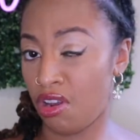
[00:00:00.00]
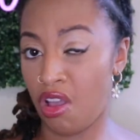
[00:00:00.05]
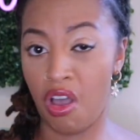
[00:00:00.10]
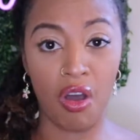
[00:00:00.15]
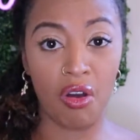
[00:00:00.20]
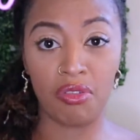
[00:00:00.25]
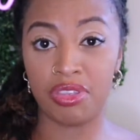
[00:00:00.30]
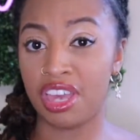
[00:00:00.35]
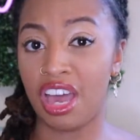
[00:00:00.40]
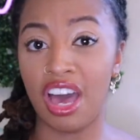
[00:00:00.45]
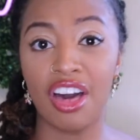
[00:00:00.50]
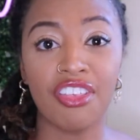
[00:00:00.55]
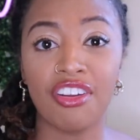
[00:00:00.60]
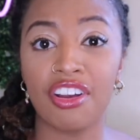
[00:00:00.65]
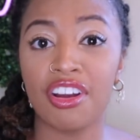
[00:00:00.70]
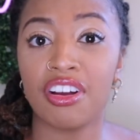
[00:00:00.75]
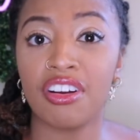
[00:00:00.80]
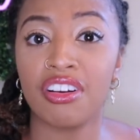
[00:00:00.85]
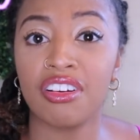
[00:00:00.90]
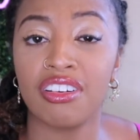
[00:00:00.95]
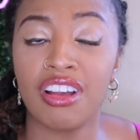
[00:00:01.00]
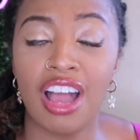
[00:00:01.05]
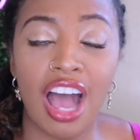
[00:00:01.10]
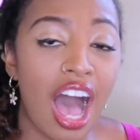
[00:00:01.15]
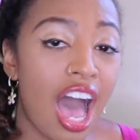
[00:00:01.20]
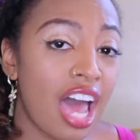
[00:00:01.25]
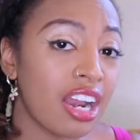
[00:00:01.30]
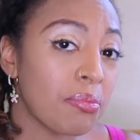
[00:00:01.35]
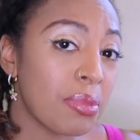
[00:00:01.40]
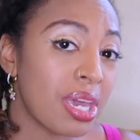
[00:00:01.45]
all the other
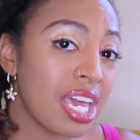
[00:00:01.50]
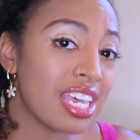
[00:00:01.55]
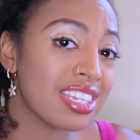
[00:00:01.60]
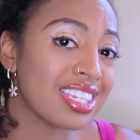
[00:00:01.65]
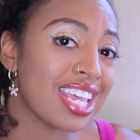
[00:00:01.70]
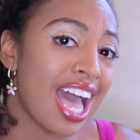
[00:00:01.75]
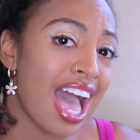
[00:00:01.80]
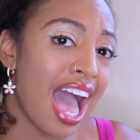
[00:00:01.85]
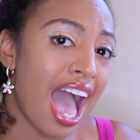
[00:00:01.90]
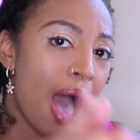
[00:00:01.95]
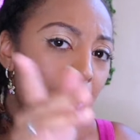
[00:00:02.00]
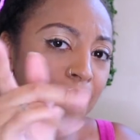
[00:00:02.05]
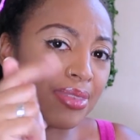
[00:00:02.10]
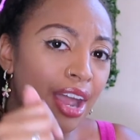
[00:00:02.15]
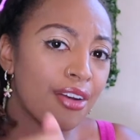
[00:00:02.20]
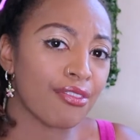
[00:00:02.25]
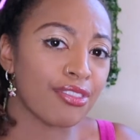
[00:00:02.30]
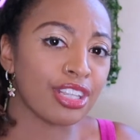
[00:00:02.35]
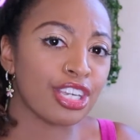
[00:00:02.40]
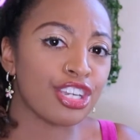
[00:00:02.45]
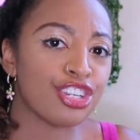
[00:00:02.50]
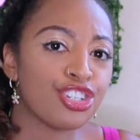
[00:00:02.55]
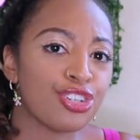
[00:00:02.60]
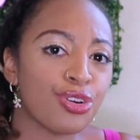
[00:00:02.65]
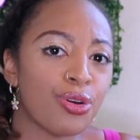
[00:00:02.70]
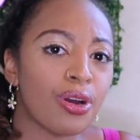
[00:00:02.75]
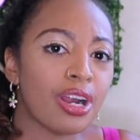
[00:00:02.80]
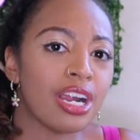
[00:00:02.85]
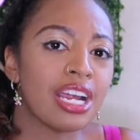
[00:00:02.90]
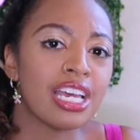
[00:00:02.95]
onomies. I'm not really
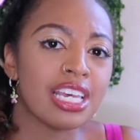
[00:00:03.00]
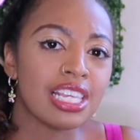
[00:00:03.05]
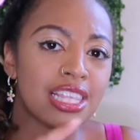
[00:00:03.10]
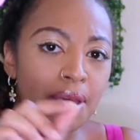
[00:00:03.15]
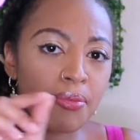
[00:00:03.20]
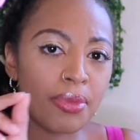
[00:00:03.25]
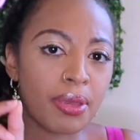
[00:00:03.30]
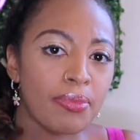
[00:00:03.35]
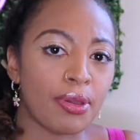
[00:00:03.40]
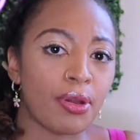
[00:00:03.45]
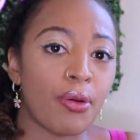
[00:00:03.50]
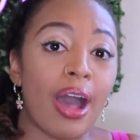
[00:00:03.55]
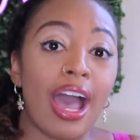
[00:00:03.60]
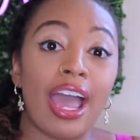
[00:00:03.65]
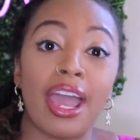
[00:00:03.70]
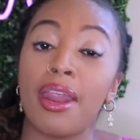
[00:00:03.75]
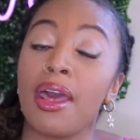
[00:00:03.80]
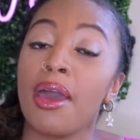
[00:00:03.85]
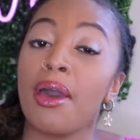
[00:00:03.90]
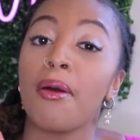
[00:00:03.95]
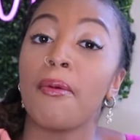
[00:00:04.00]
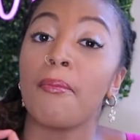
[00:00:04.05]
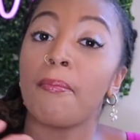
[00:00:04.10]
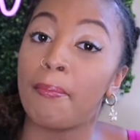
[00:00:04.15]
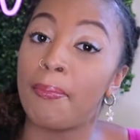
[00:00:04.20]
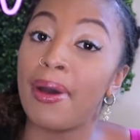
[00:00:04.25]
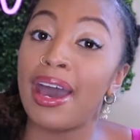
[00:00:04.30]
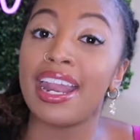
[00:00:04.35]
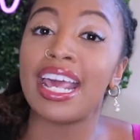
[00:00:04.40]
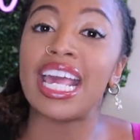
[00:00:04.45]
sure. Let me be quiet.
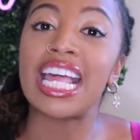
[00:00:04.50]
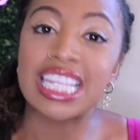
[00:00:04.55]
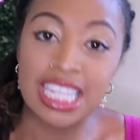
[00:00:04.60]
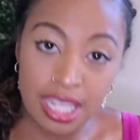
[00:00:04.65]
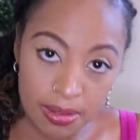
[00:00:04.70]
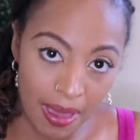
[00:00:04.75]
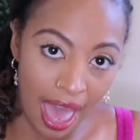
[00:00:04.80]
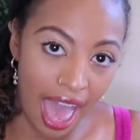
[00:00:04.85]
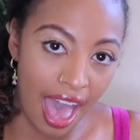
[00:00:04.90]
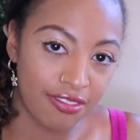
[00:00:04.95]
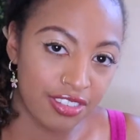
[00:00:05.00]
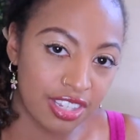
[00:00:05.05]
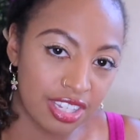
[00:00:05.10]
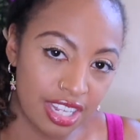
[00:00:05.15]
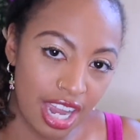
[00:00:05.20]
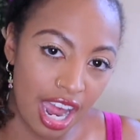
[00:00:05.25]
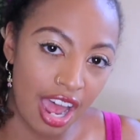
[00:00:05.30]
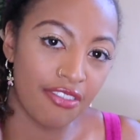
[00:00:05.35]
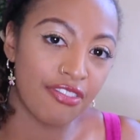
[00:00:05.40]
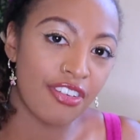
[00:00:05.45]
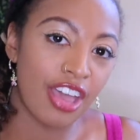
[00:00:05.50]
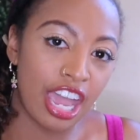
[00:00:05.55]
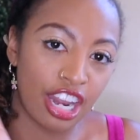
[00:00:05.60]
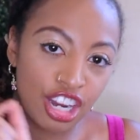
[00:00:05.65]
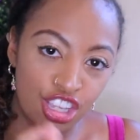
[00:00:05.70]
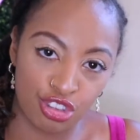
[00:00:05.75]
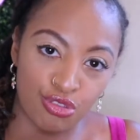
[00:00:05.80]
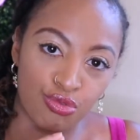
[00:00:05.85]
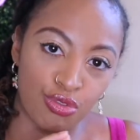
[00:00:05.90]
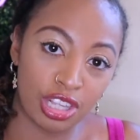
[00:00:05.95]
But it's math stuff and
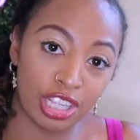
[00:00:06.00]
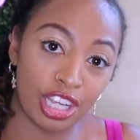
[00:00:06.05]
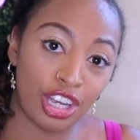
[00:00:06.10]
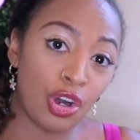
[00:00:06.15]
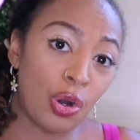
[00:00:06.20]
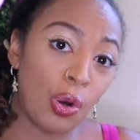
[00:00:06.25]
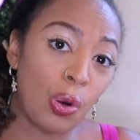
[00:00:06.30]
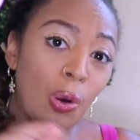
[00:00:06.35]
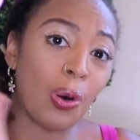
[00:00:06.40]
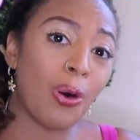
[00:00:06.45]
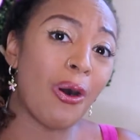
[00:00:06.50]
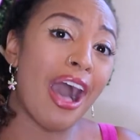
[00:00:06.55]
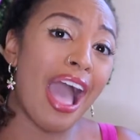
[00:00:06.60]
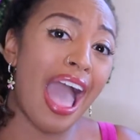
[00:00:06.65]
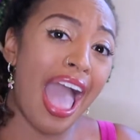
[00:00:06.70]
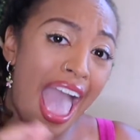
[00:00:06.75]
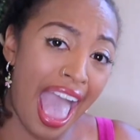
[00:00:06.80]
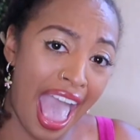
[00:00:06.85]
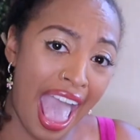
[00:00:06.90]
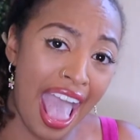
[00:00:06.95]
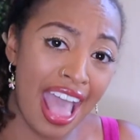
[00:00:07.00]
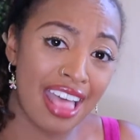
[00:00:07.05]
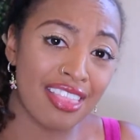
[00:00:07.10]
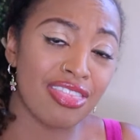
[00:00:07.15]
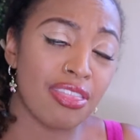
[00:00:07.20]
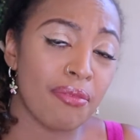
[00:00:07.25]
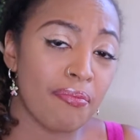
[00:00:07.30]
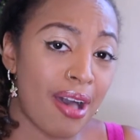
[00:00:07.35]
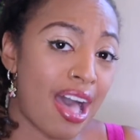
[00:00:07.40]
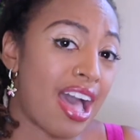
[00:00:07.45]
it's really cool.
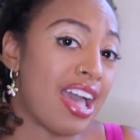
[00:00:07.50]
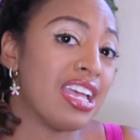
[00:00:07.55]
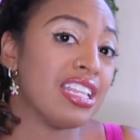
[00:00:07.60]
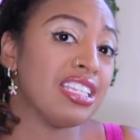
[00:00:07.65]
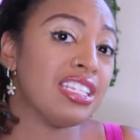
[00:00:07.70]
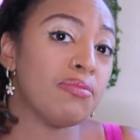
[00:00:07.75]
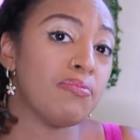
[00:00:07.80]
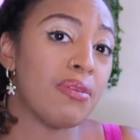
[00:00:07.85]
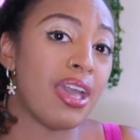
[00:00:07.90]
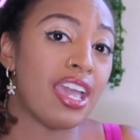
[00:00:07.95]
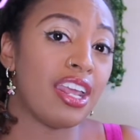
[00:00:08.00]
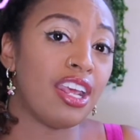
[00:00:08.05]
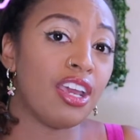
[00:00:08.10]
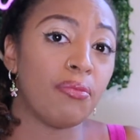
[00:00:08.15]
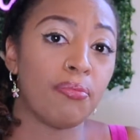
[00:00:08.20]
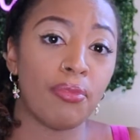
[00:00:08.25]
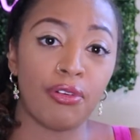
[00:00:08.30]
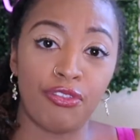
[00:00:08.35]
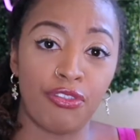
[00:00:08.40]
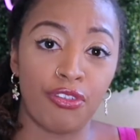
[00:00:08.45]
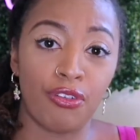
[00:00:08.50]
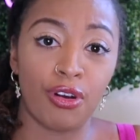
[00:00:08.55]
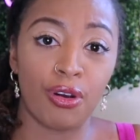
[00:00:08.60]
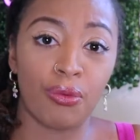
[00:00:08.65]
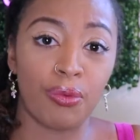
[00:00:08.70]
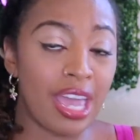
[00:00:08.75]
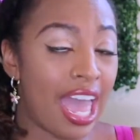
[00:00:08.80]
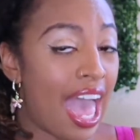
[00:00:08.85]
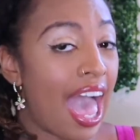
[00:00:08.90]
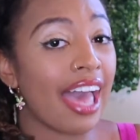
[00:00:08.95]
And the Mayans made it
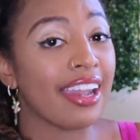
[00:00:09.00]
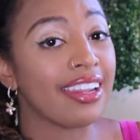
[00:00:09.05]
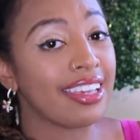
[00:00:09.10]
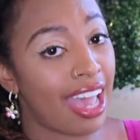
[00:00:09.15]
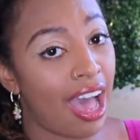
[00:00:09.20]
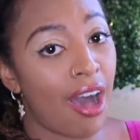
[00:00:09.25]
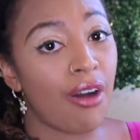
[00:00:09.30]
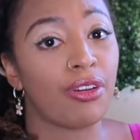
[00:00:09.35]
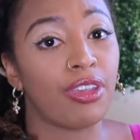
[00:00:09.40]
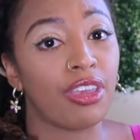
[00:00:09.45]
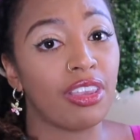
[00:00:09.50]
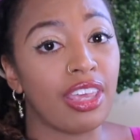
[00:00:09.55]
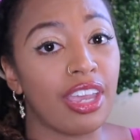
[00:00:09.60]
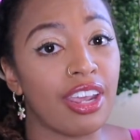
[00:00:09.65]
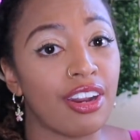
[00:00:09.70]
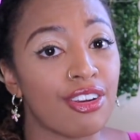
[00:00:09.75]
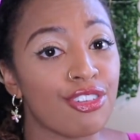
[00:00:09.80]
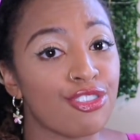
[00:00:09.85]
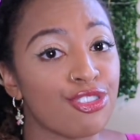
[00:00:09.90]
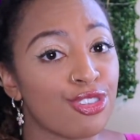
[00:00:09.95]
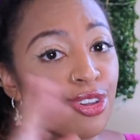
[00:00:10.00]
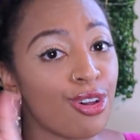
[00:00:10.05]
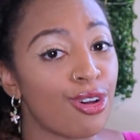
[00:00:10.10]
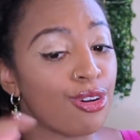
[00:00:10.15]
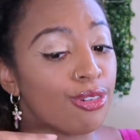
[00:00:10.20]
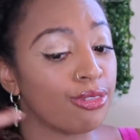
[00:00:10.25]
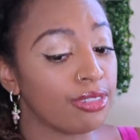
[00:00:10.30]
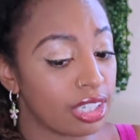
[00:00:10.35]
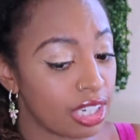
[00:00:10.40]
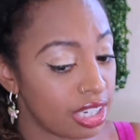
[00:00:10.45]
before we had calculators.
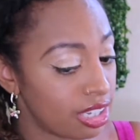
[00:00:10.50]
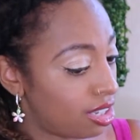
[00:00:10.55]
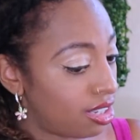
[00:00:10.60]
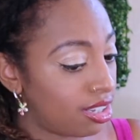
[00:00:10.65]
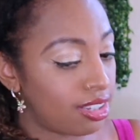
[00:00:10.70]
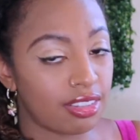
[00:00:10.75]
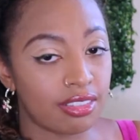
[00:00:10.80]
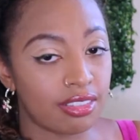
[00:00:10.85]
So just,